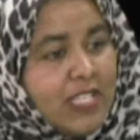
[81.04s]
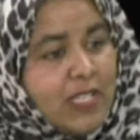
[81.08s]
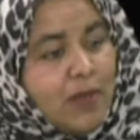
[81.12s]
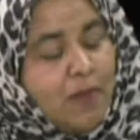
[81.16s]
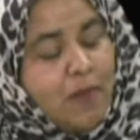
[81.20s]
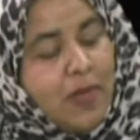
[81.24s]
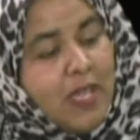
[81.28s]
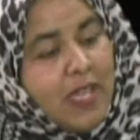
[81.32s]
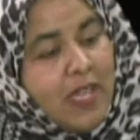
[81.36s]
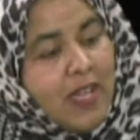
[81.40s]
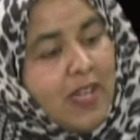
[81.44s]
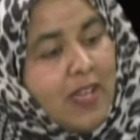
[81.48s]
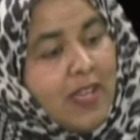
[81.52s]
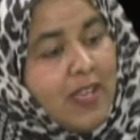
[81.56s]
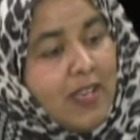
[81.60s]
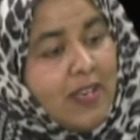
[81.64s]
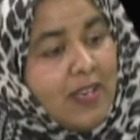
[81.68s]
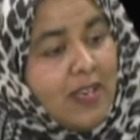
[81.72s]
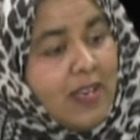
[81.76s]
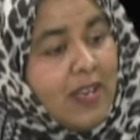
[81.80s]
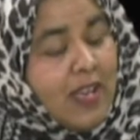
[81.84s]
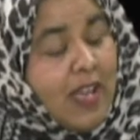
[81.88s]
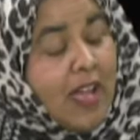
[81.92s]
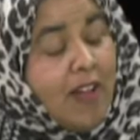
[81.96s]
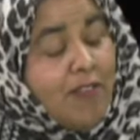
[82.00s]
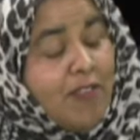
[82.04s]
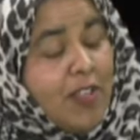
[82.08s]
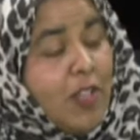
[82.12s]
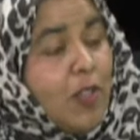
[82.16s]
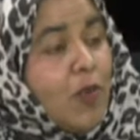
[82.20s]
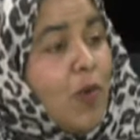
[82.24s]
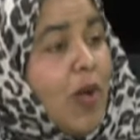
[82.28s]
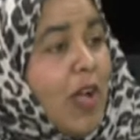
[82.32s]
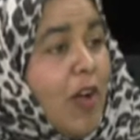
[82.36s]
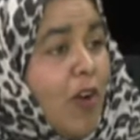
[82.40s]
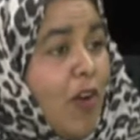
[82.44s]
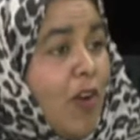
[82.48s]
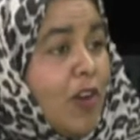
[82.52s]
me, and I feel
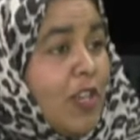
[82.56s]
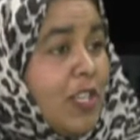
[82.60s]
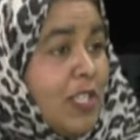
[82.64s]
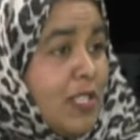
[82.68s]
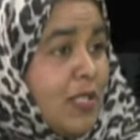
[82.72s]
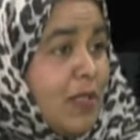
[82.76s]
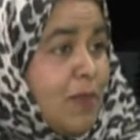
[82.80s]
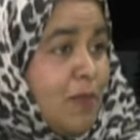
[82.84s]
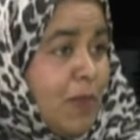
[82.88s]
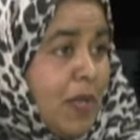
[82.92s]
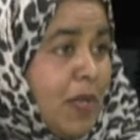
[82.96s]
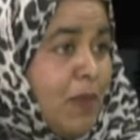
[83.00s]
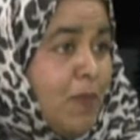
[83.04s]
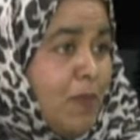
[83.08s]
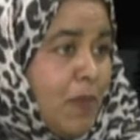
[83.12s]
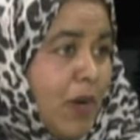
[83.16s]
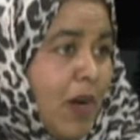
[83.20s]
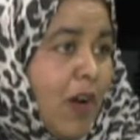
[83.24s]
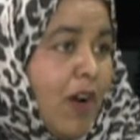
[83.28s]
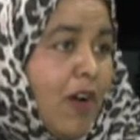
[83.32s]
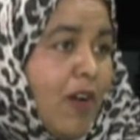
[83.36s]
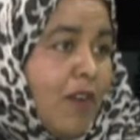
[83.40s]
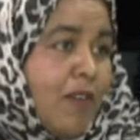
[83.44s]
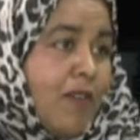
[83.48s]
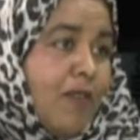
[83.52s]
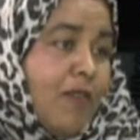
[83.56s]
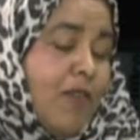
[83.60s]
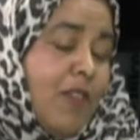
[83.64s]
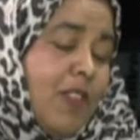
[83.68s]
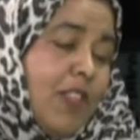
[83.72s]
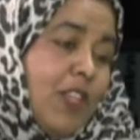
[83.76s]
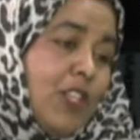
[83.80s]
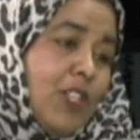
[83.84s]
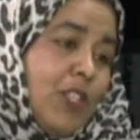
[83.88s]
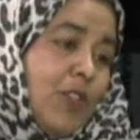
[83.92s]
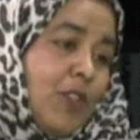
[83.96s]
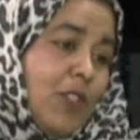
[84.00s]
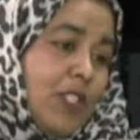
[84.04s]
quite honoured being part of the
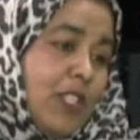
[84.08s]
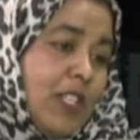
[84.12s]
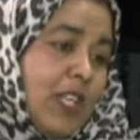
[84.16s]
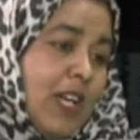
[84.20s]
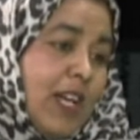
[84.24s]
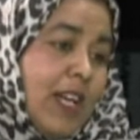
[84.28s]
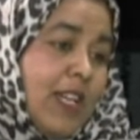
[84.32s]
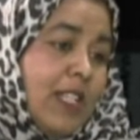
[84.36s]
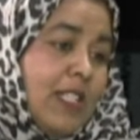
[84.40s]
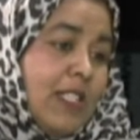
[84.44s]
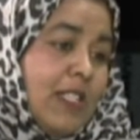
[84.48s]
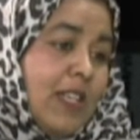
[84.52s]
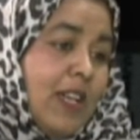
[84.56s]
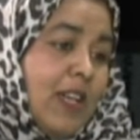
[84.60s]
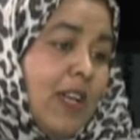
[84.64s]
show tonight.